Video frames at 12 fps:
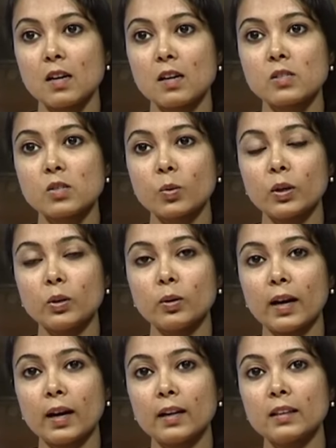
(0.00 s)
So when you
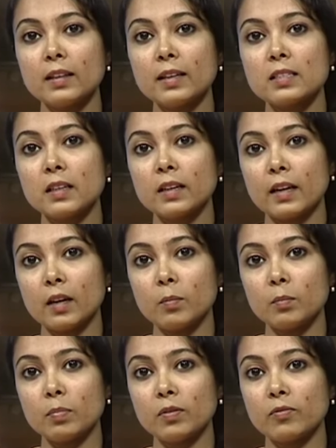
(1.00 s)
add the letter
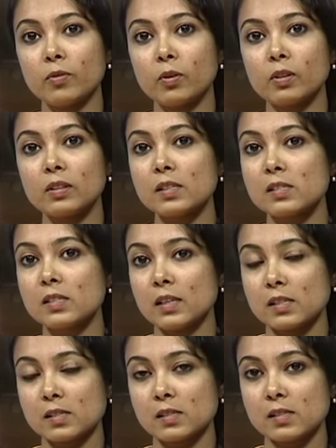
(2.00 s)
M before this
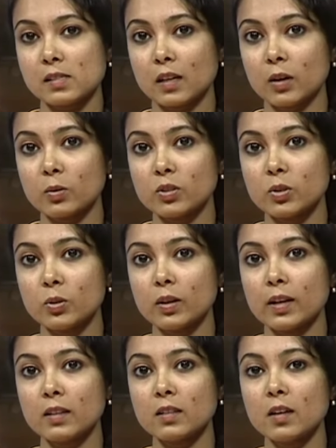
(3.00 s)
nasal sound, you
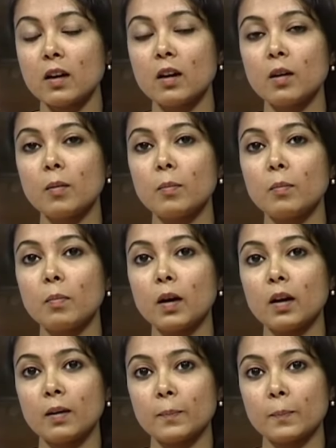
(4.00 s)
get
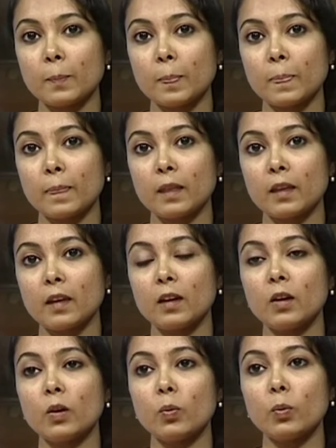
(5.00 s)
ma.
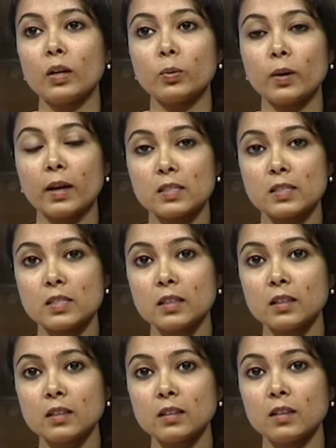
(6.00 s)
When you add
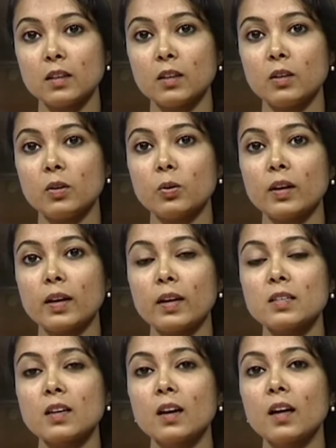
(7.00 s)
T, you
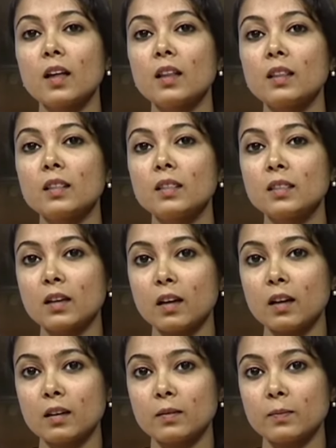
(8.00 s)
get
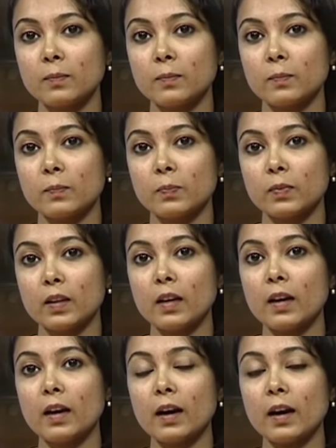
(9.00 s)
ta.
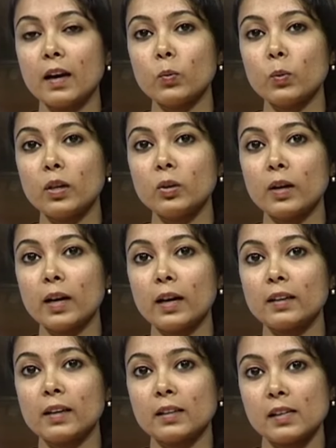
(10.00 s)
And when you
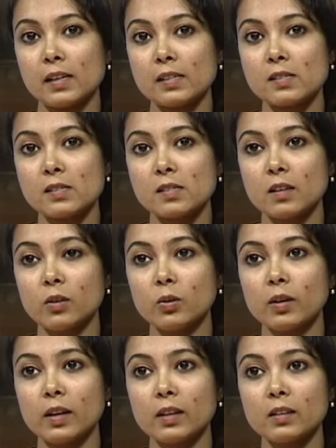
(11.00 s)
add an S, you
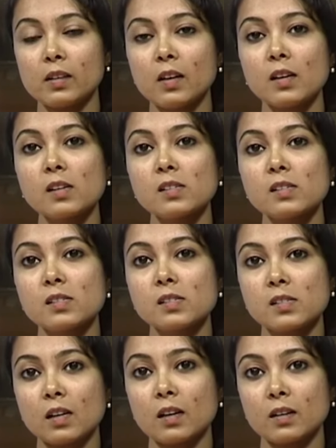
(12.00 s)
get
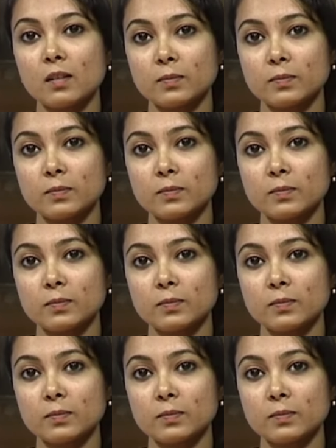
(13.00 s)
sa.